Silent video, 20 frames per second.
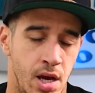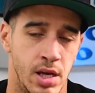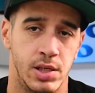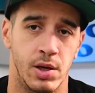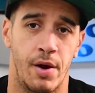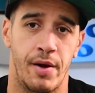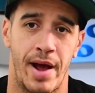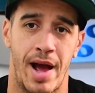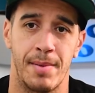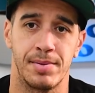
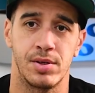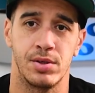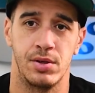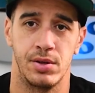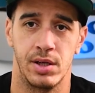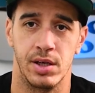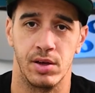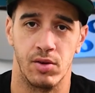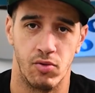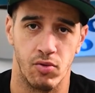So I'd
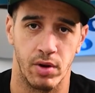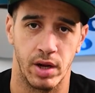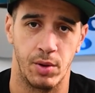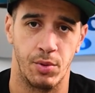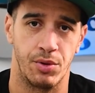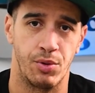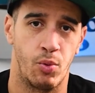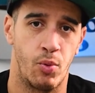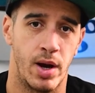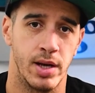absolutely agree
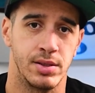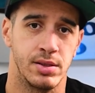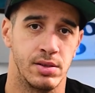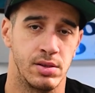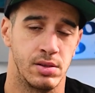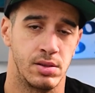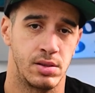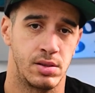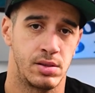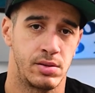with
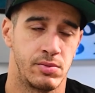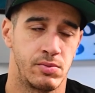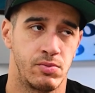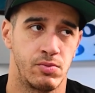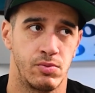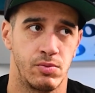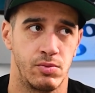Weston's